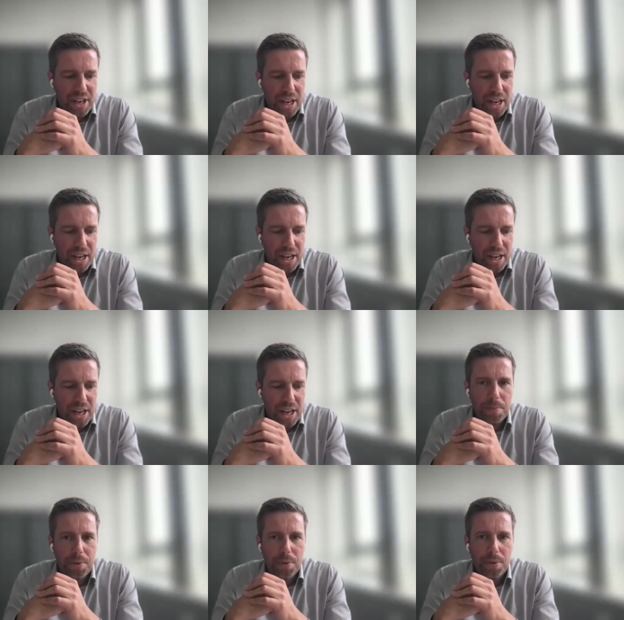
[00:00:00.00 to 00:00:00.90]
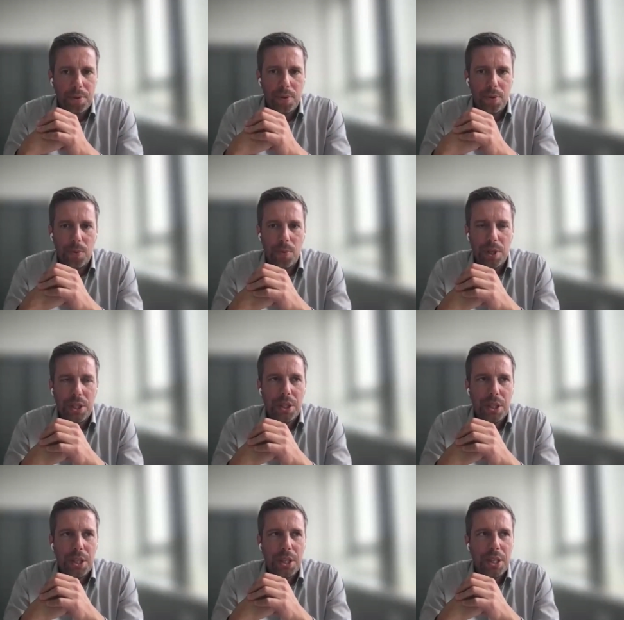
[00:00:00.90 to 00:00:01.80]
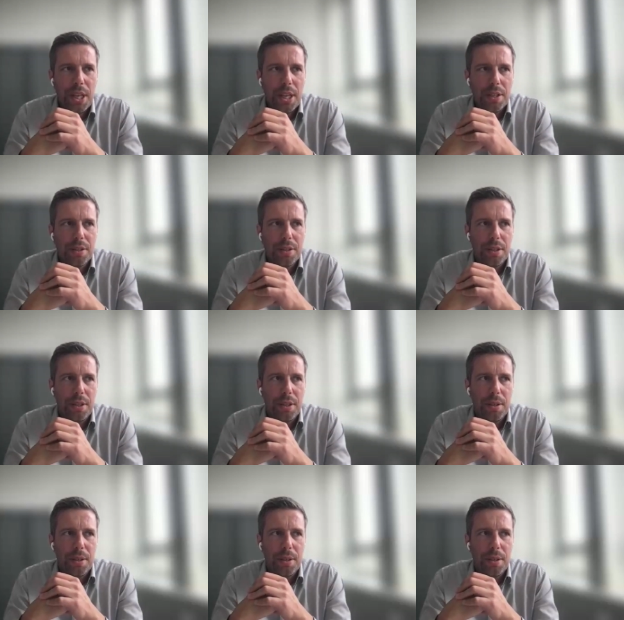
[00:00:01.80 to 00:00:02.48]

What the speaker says: fiber type, we see that